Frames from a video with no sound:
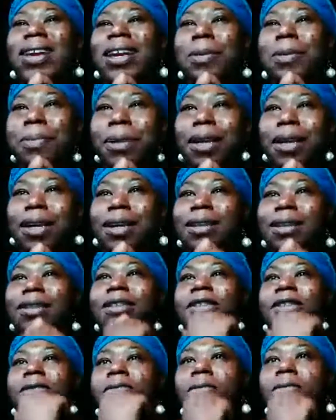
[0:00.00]
their
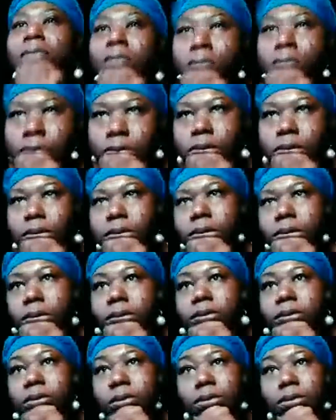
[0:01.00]
plans.
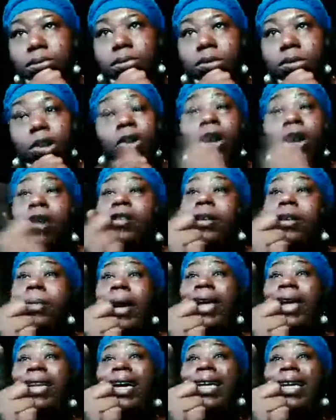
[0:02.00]
You know
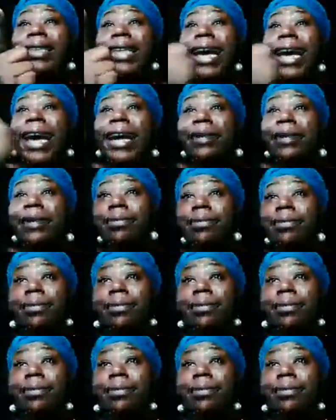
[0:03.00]
somebody like that?